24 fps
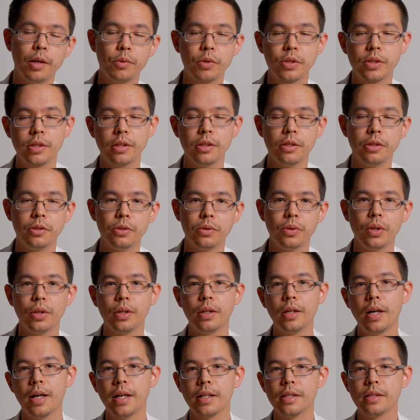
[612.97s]
I will see you
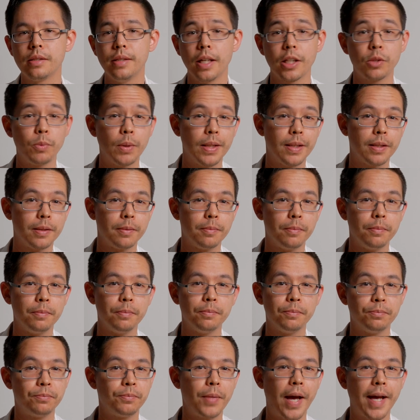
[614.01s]
guys next week.
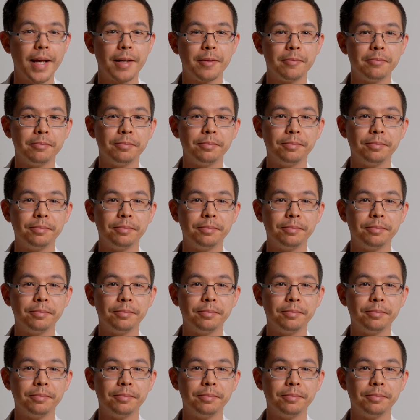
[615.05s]
Bye.